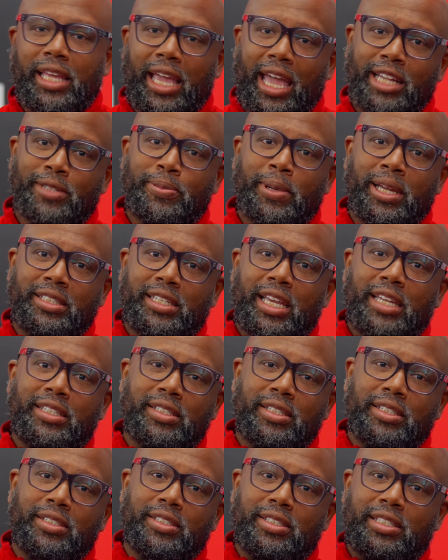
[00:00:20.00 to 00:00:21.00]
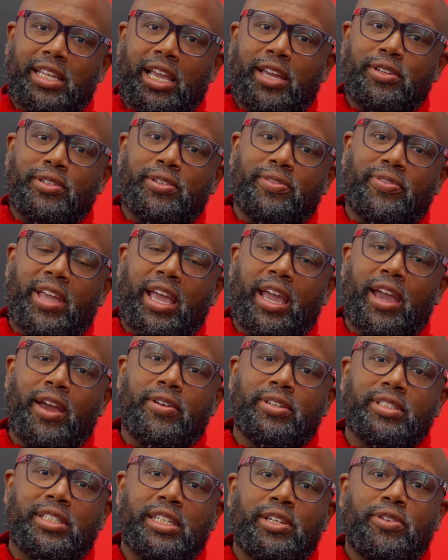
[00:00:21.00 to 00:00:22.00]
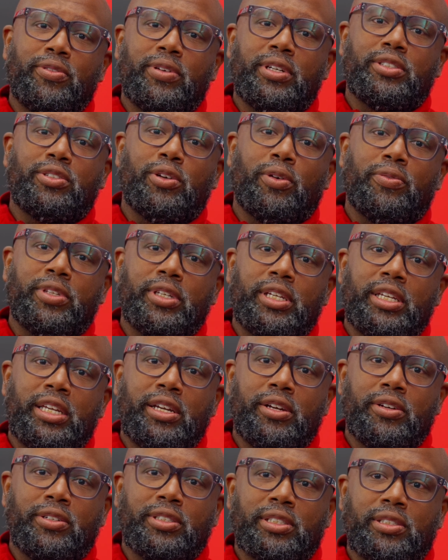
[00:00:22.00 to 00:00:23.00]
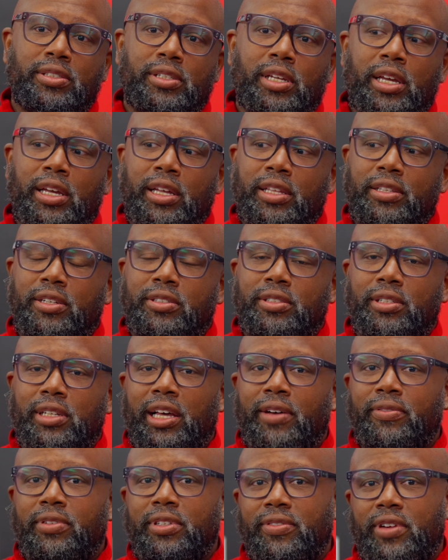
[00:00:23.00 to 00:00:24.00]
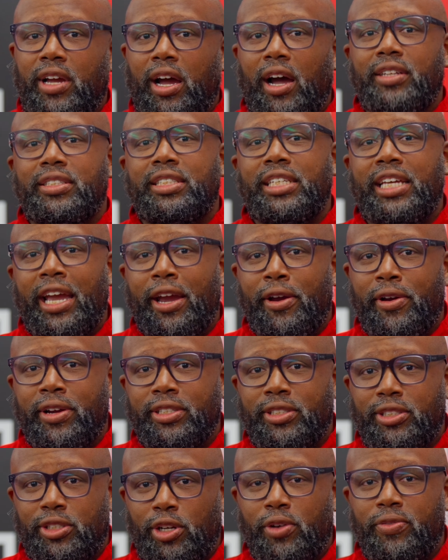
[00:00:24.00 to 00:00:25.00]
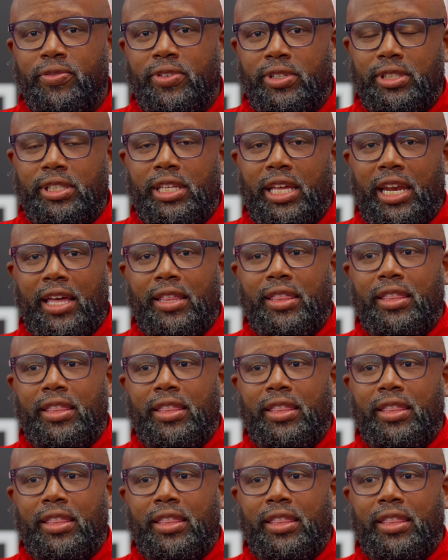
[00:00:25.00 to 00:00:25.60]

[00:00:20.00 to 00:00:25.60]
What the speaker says: the expectation and the standard of care has increased over the years, and there's a level of concierge service that I